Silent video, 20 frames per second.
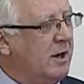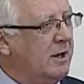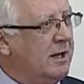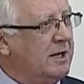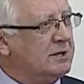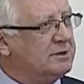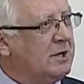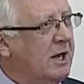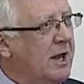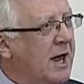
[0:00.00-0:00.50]
on
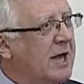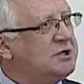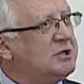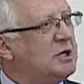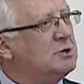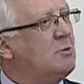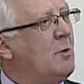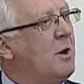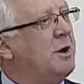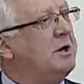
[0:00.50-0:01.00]
this, and I
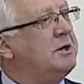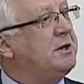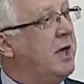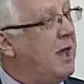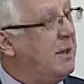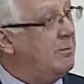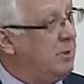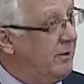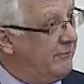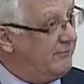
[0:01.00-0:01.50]
just want to
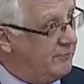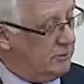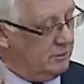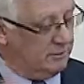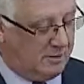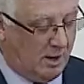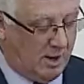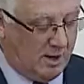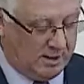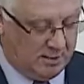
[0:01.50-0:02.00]
table a
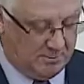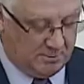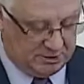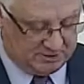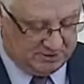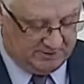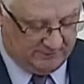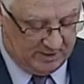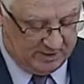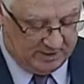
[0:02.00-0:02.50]
few
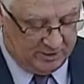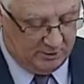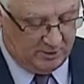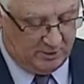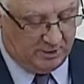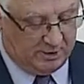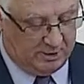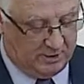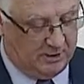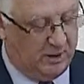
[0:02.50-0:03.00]
documents if I
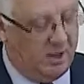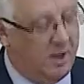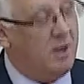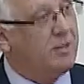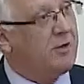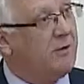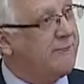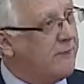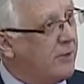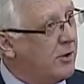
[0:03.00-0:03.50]
could.
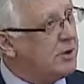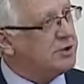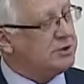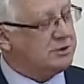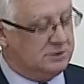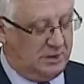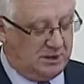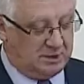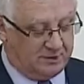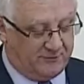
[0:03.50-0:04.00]
The
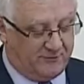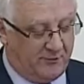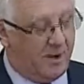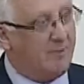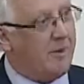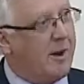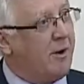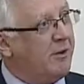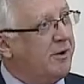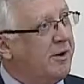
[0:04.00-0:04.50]
first is
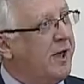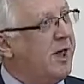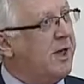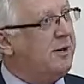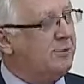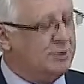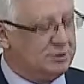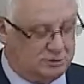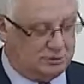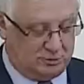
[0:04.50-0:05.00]
from our
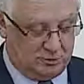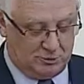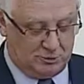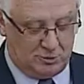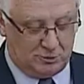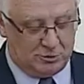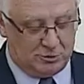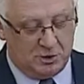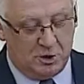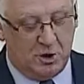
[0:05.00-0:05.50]
neighbours
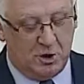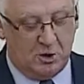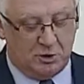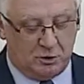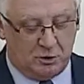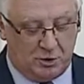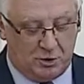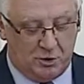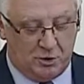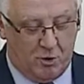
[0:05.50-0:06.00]
to
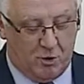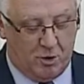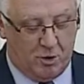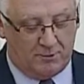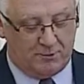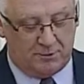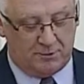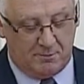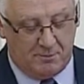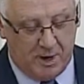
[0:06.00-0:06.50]
the
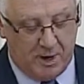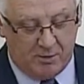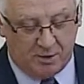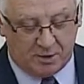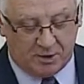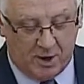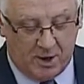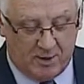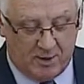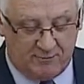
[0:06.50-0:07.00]
north, the
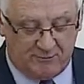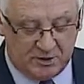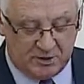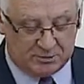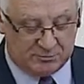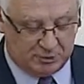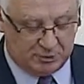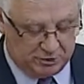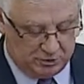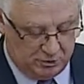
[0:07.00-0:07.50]
Maritime
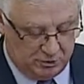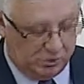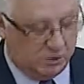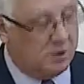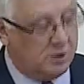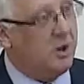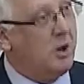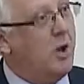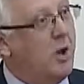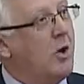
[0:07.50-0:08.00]
Fishermen's
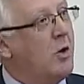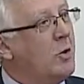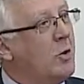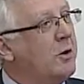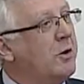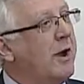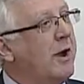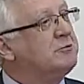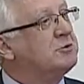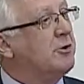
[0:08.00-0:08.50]
Union,
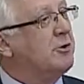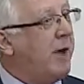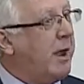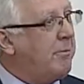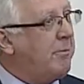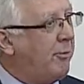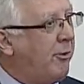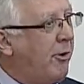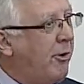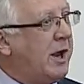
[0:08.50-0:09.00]
who gives
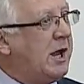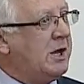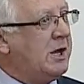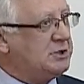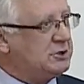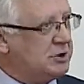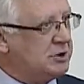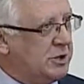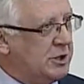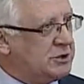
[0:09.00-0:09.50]
great
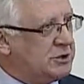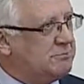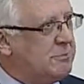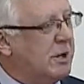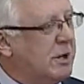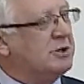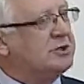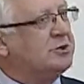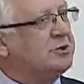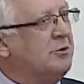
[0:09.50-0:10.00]
praise to this
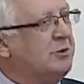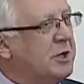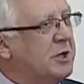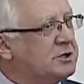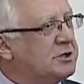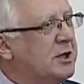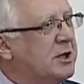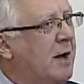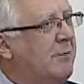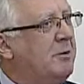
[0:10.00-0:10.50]
minister and
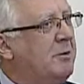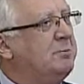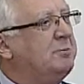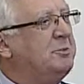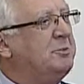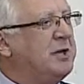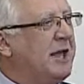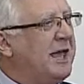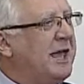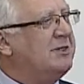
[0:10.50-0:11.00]
this
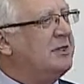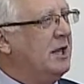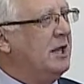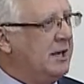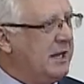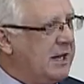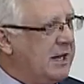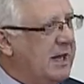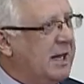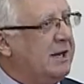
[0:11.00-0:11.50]
government for taking the
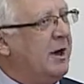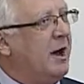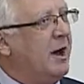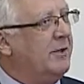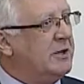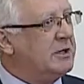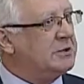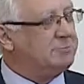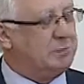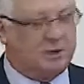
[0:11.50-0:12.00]
lead
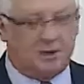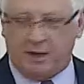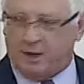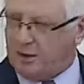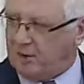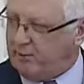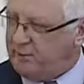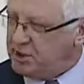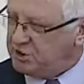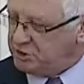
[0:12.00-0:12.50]
on this
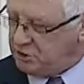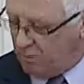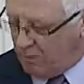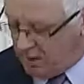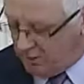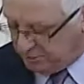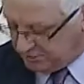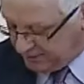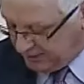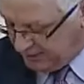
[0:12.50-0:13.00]
particular issue.
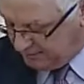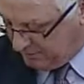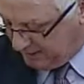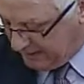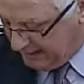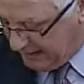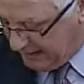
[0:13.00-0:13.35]
I'll table